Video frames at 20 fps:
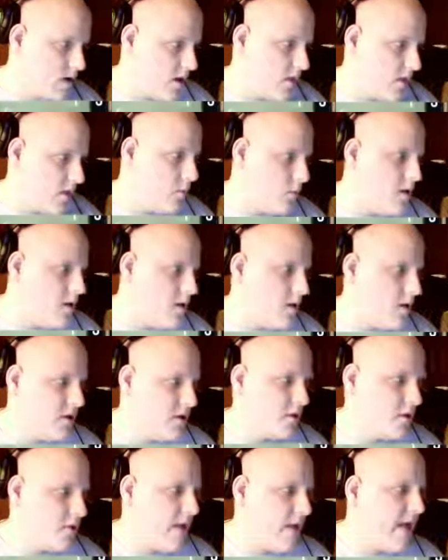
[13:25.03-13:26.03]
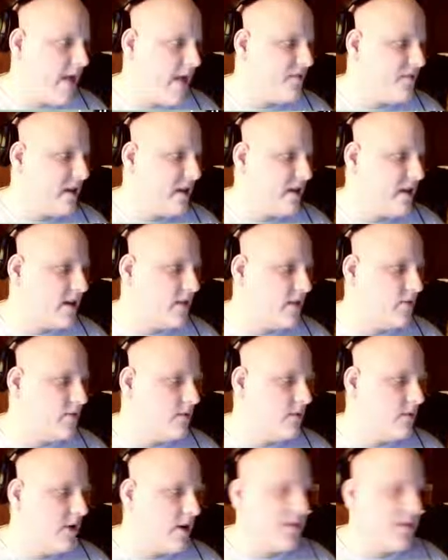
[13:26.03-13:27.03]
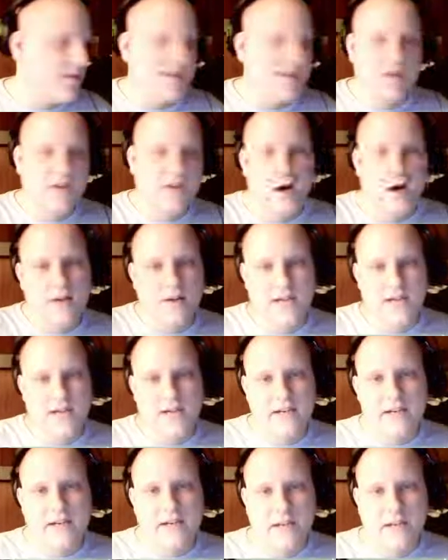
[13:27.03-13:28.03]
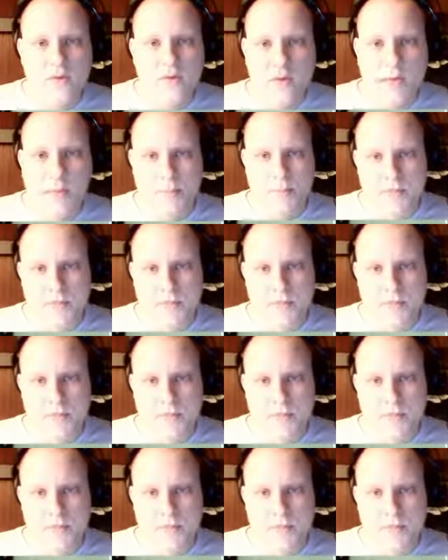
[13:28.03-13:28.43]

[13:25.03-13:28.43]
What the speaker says: Well, you have there are these cards that do